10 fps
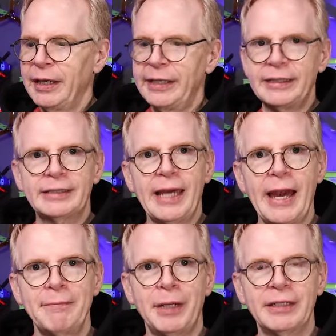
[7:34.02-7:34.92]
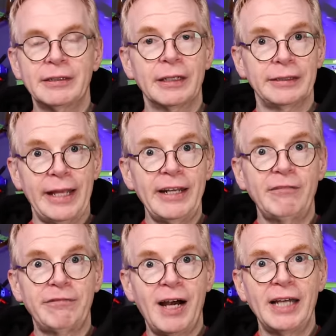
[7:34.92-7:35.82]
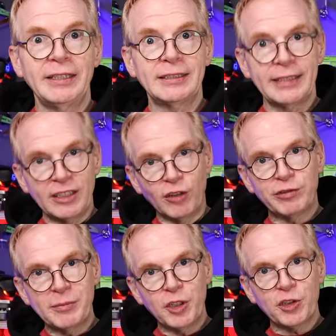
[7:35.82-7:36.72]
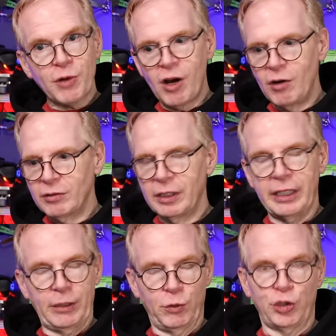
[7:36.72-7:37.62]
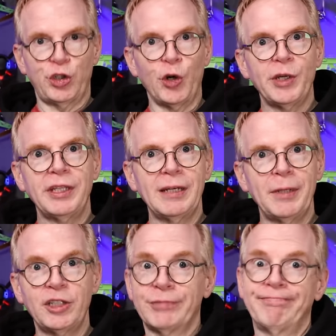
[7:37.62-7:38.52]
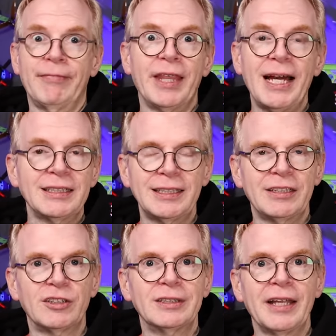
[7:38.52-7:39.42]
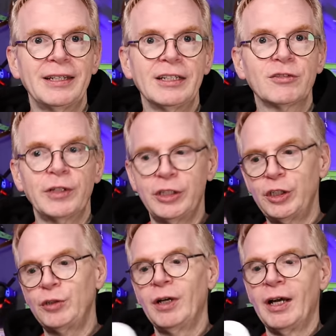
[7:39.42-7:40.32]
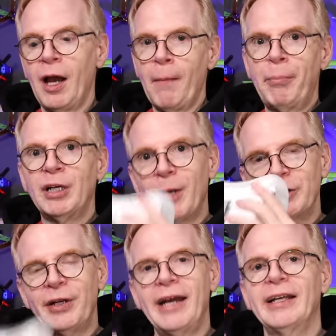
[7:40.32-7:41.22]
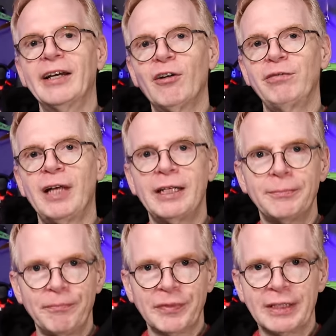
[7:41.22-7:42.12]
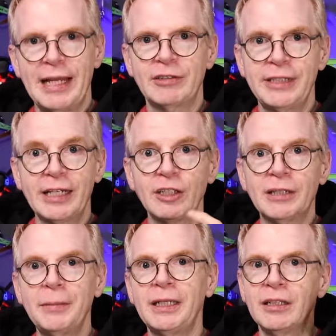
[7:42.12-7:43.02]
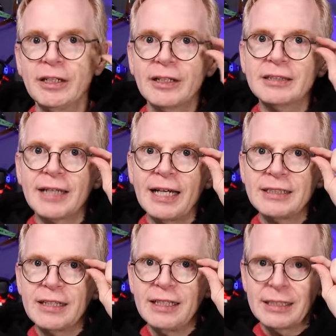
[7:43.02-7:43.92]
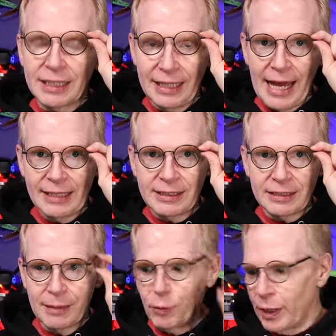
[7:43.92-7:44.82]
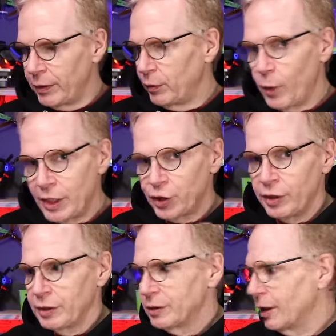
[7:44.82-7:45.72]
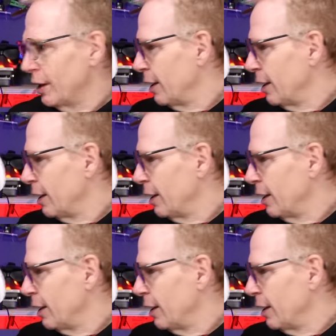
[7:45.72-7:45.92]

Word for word: hit the scan button, let it find the signal from your drone. It will show you the image. That's it. There's nothing else for you to do. Put them on your head and go flying. Now take a look at me. Look at the size of these glasses I'm wearing. Watch this.